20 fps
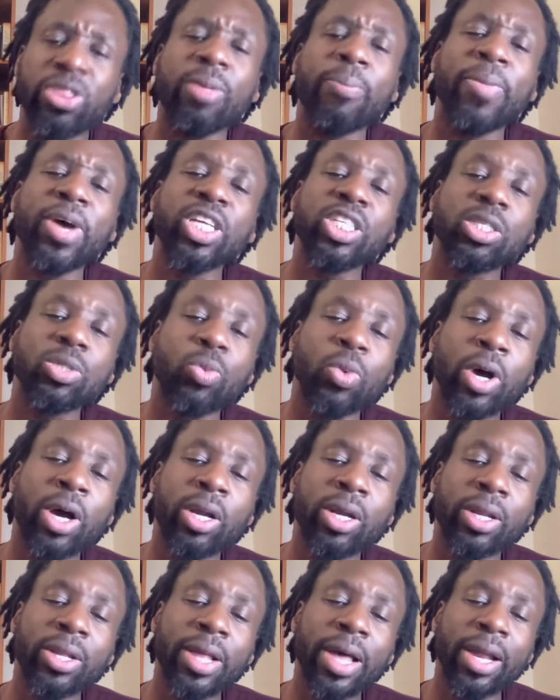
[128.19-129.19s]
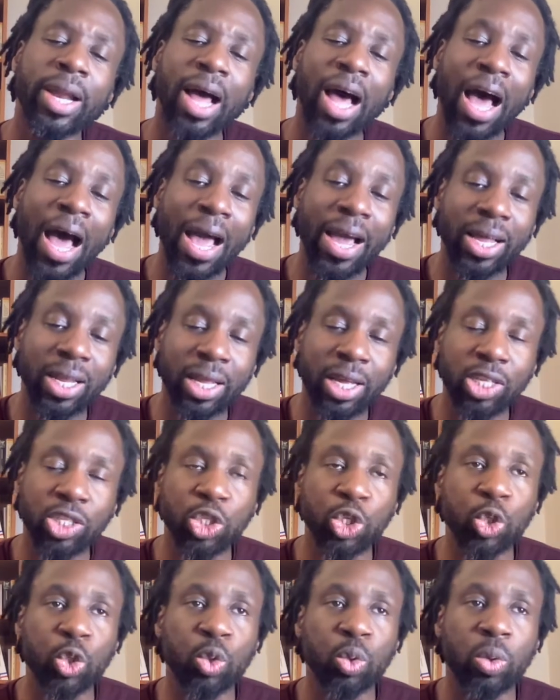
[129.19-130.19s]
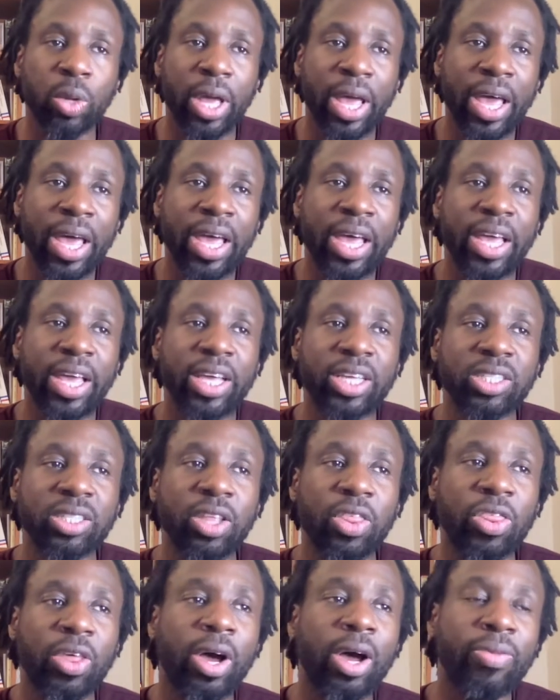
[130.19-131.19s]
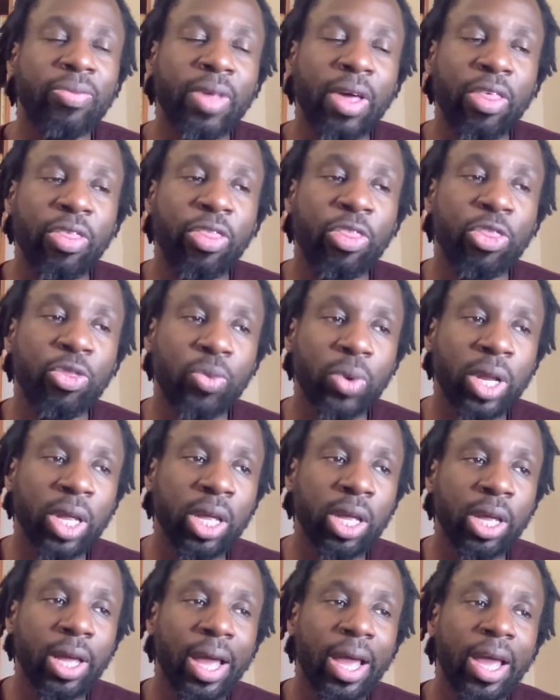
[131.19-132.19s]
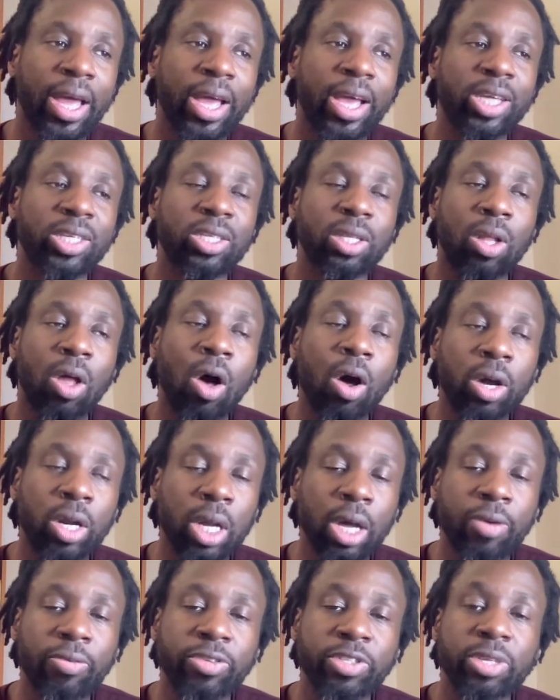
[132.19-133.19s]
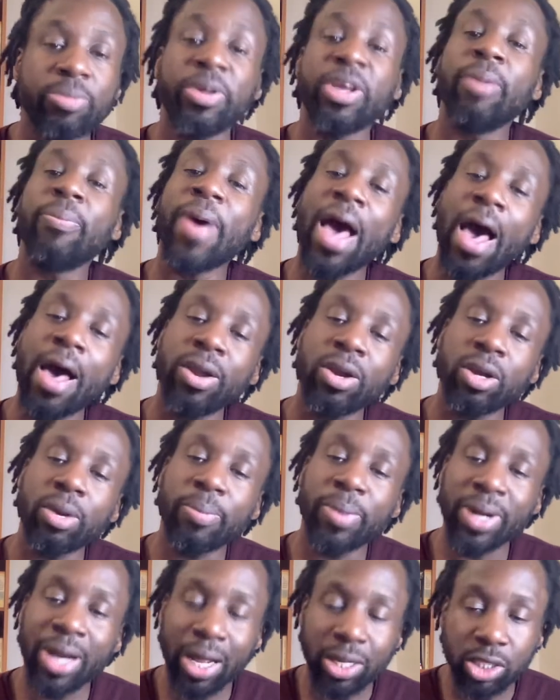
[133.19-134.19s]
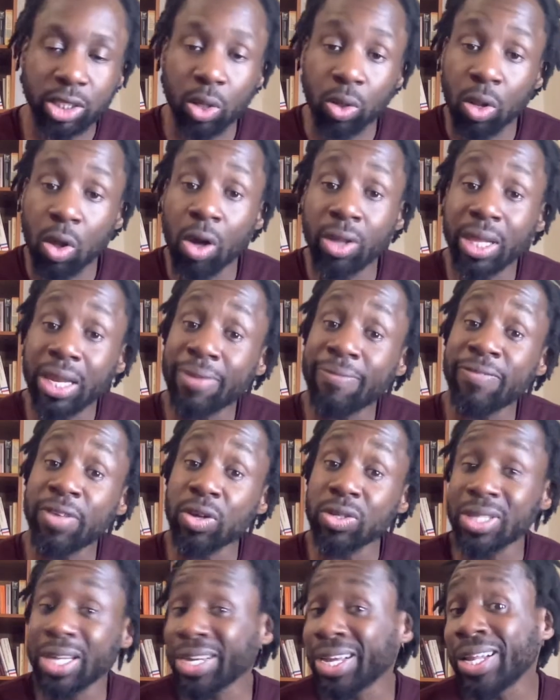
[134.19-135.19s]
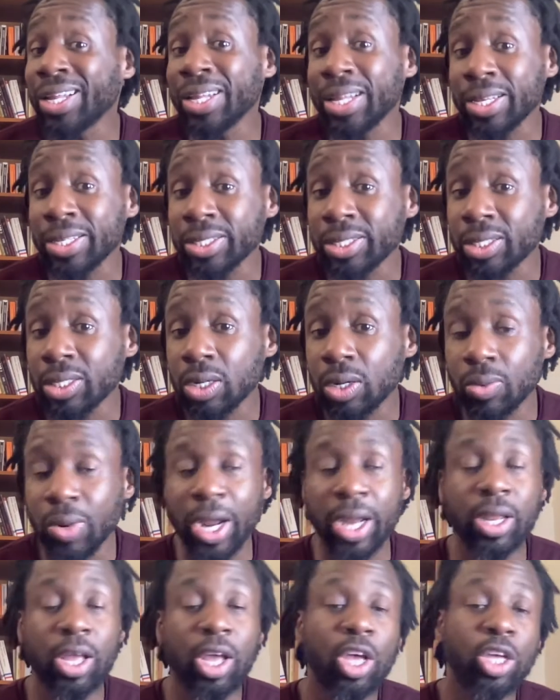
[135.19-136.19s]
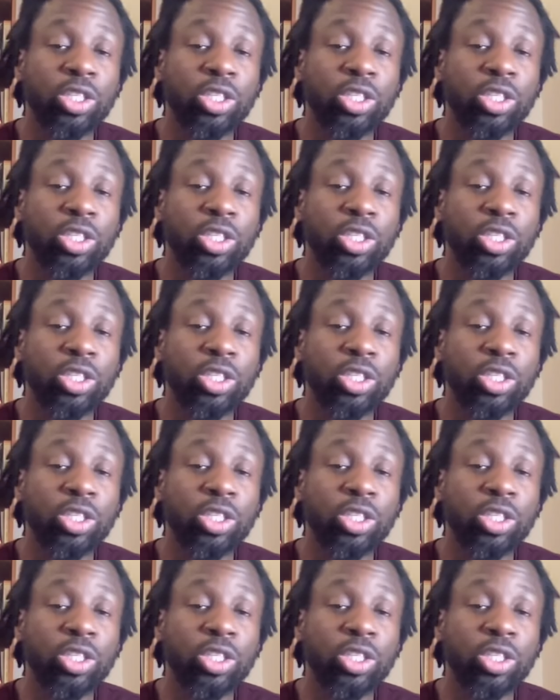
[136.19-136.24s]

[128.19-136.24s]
The best one that I cling to is the thought that 3 is long enough to be a pattern, but not so long that it feels like a list, right?